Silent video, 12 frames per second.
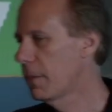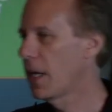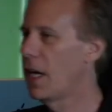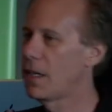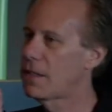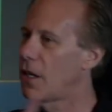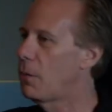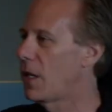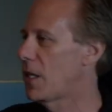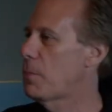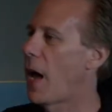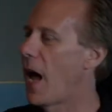and I'll tell you why
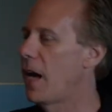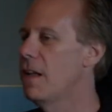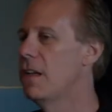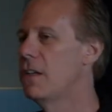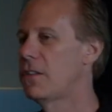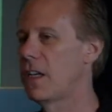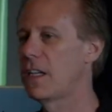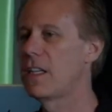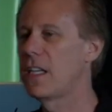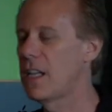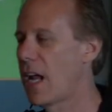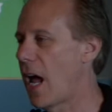that's bad. Second
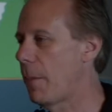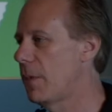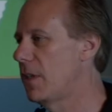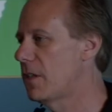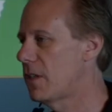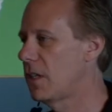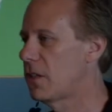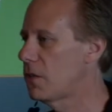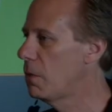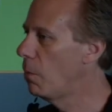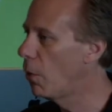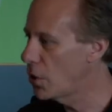thing that happens is
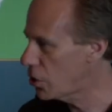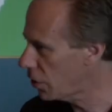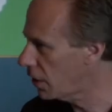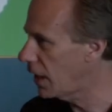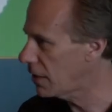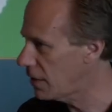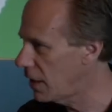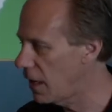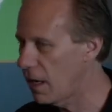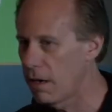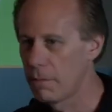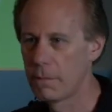moisture collects in
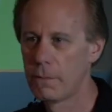there.